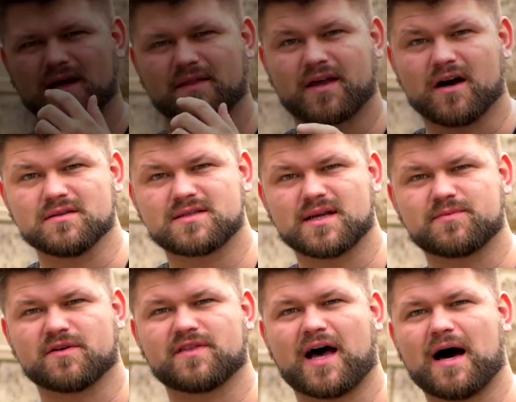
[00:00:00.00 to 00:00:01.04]
The
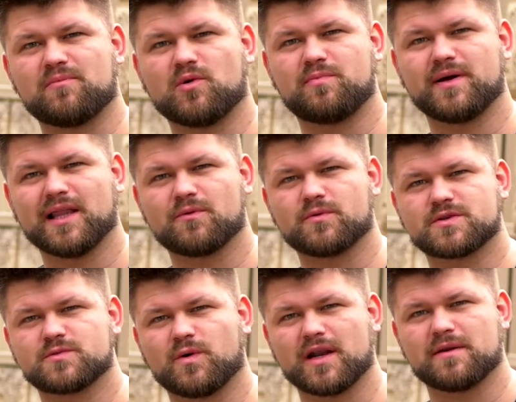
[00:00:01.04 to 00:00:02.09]
concept of the humble pillar
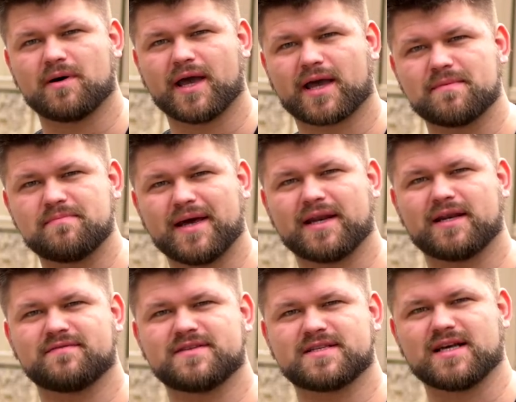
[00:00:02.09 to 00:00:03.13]
was won by a
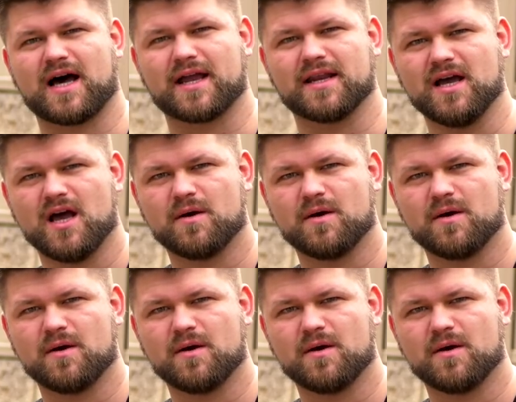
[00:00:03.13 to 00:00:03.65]
competitive design